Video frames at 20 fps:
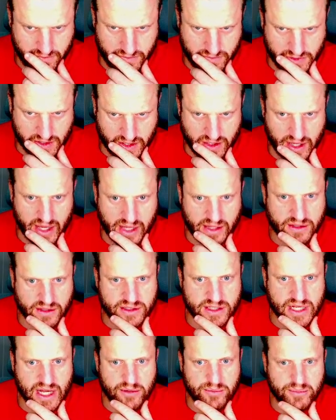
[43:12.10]
Okay, the
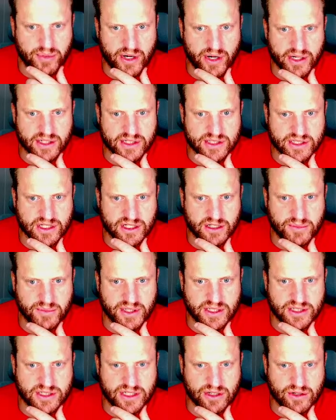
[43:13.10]
town park is going to be
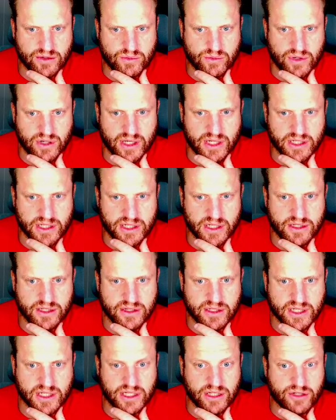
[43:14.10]
a tier 1. The
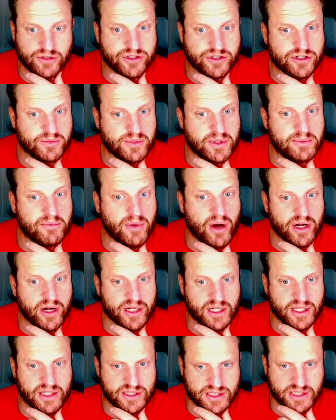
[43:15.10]
Closerby
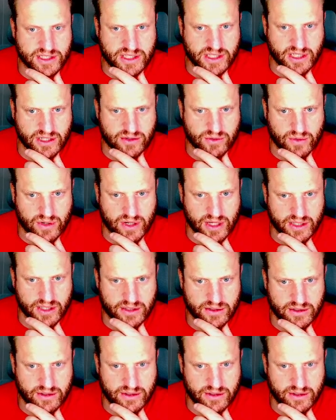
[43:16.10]
Market is a tier 1.